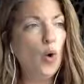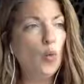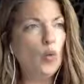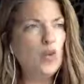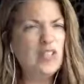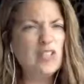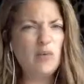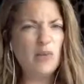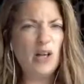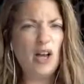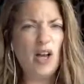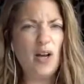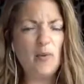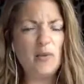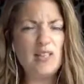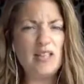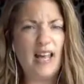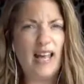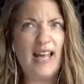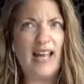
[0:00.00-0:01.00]
was it when I
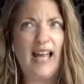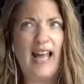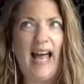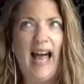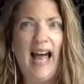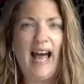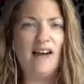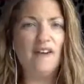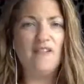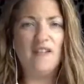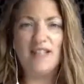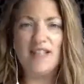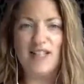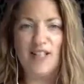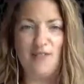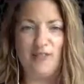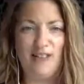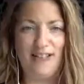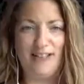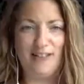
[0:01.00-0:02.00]
was like at a
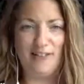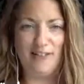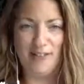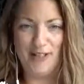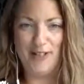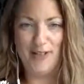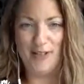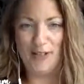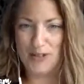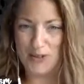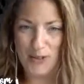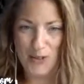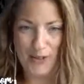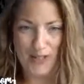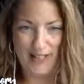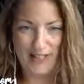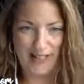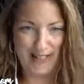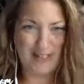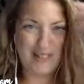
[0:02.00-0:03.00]
festival in a field
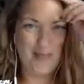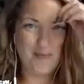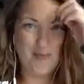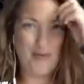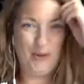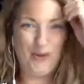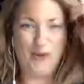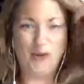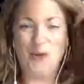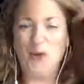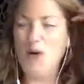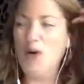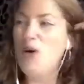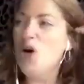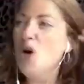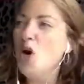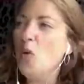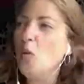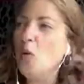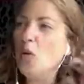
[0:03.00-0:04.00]
talking to someone, or
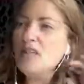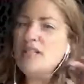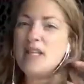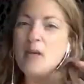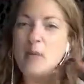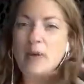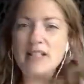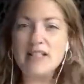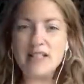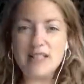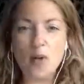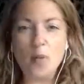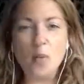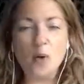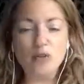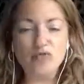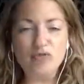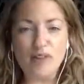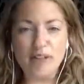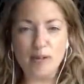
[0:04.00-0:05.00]
was it when
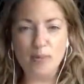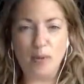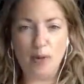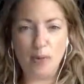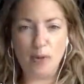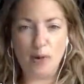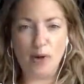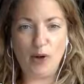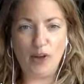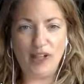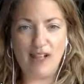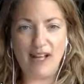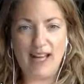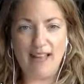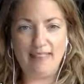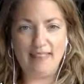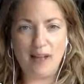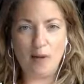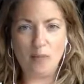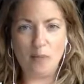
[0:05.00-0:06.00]
someone read my book
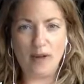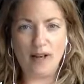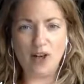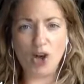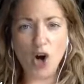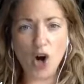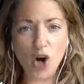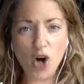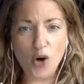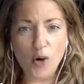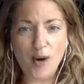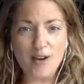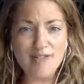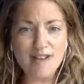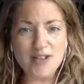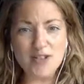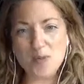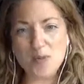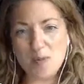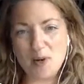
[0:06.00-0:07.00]
and then went, oh, I
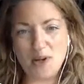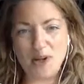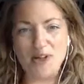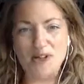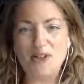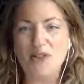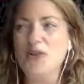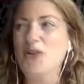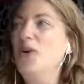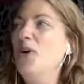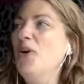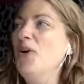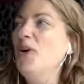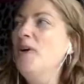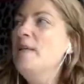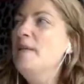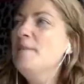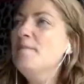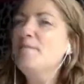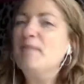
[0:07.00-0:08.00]
read your book, or
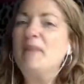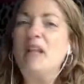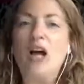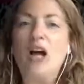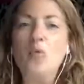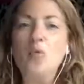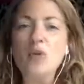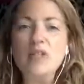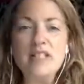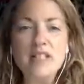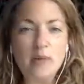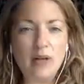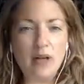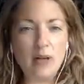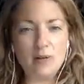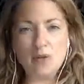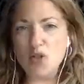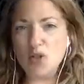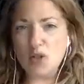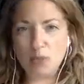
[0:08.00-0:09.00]
was it when I
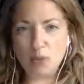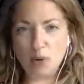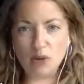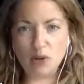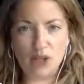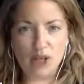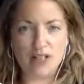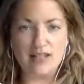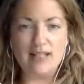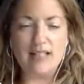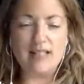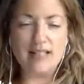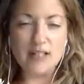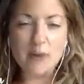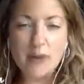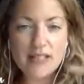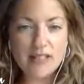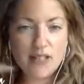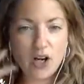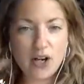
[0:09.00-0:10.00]
was doing podcasts? And so
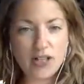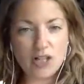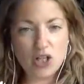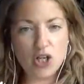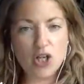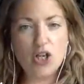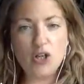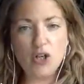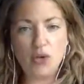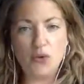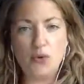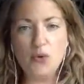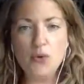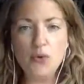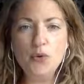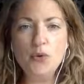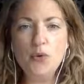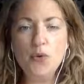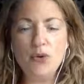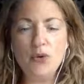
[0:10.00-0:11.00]
I started to look at
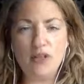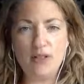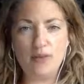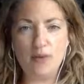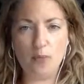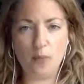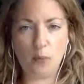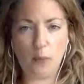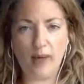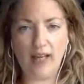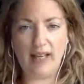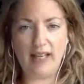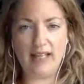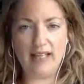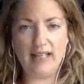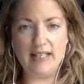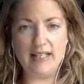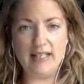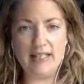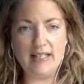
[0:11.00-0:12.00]
all the different
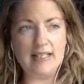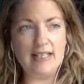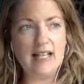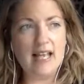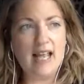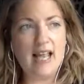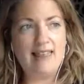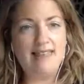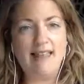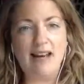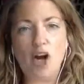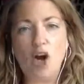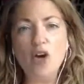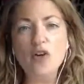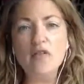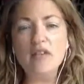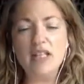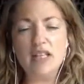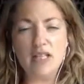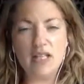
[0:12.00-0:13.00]
ways that
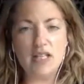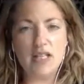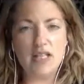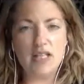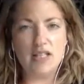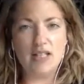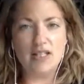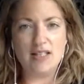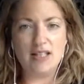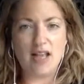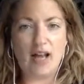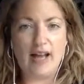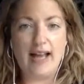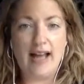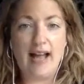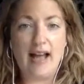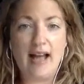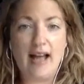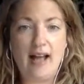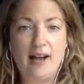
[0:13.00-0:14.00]
over the years I
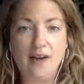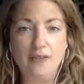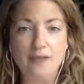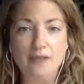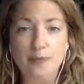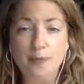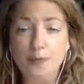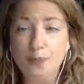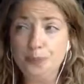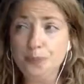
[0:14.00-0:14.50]
have